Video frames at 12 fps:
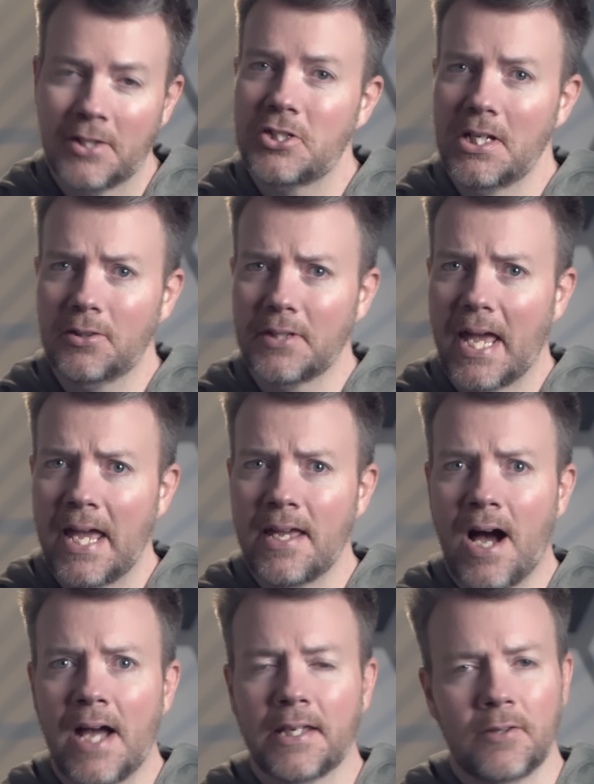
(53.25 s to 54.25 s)
Shield
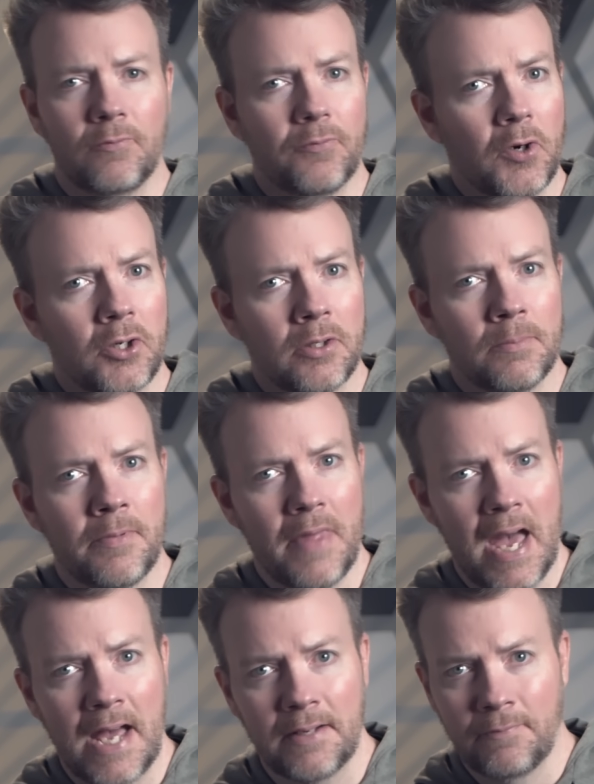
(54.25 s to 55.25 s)
AI confirmed
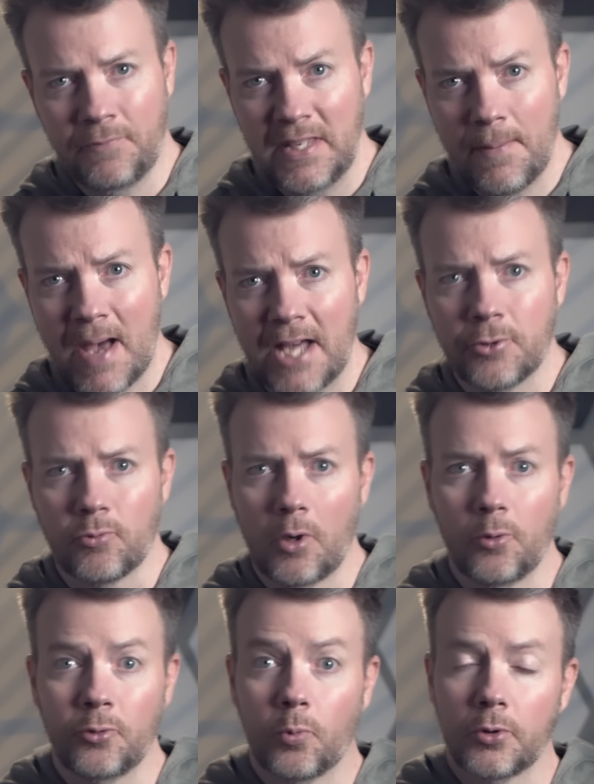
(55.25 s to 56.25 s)
that VBAT
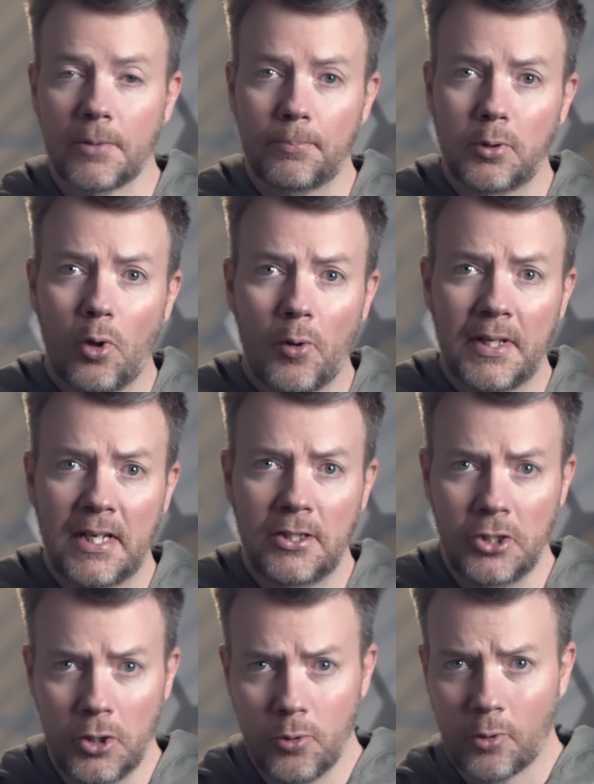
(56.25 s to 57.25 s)
drones were deployed
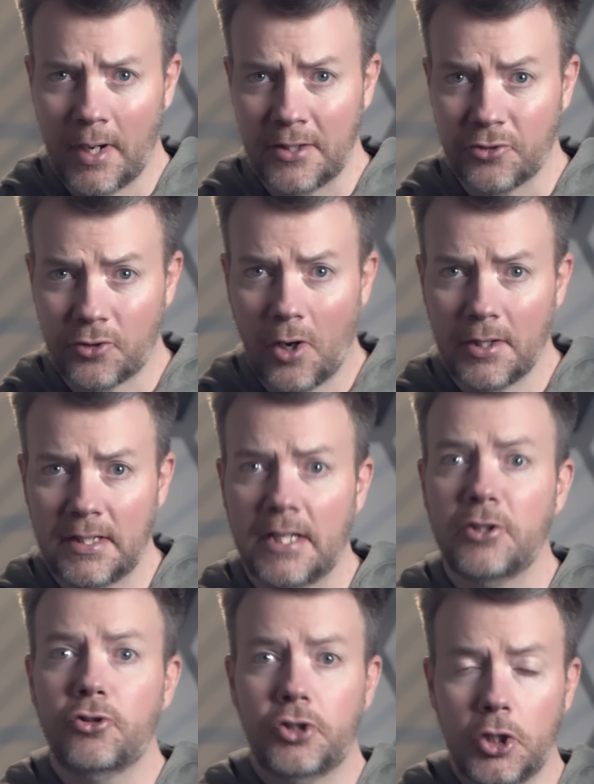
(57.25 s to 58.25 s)
in Ukraine starting
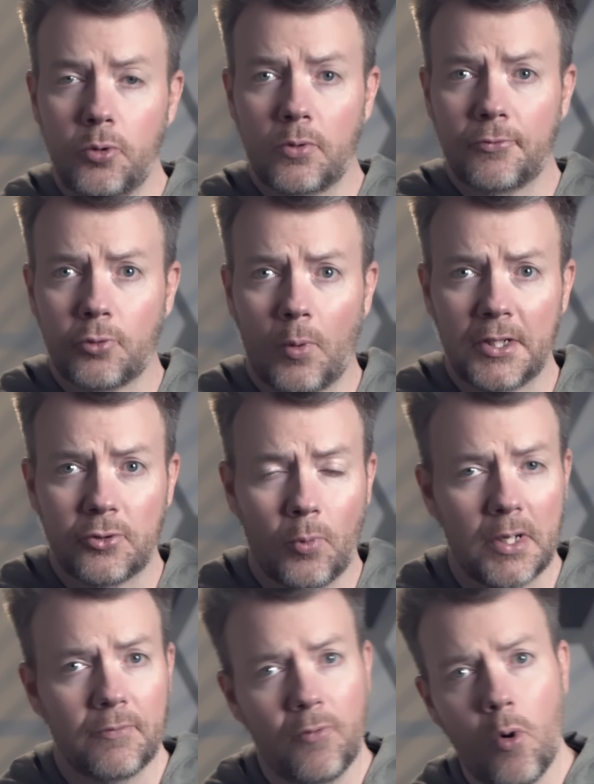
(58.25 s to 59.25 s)
in June of
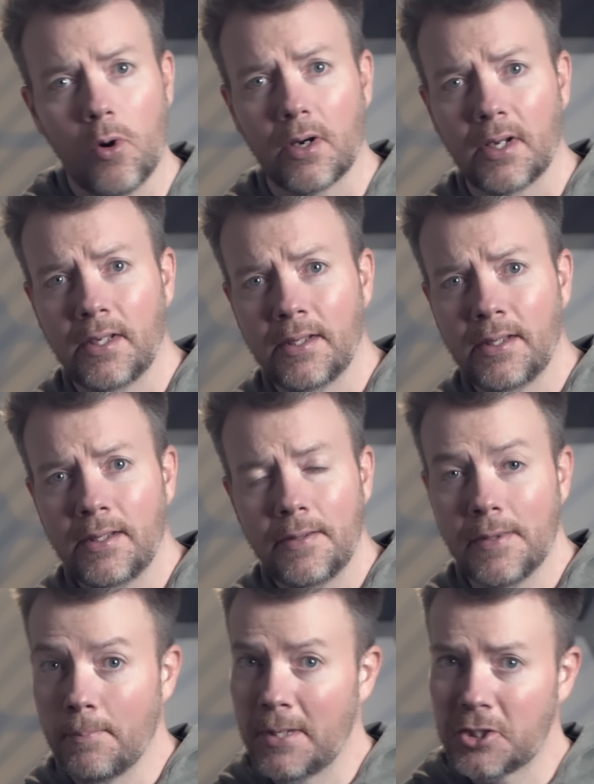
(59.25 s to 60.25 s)
2024.
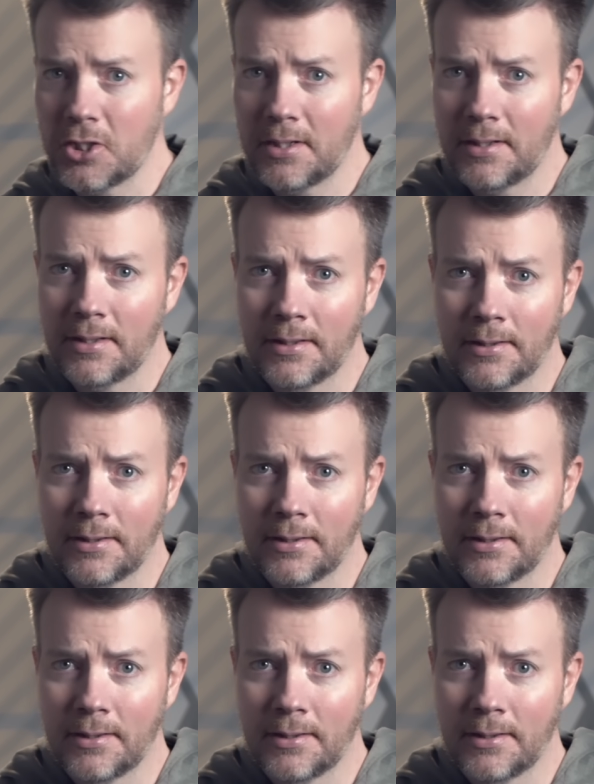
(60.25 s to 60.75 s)
The mission?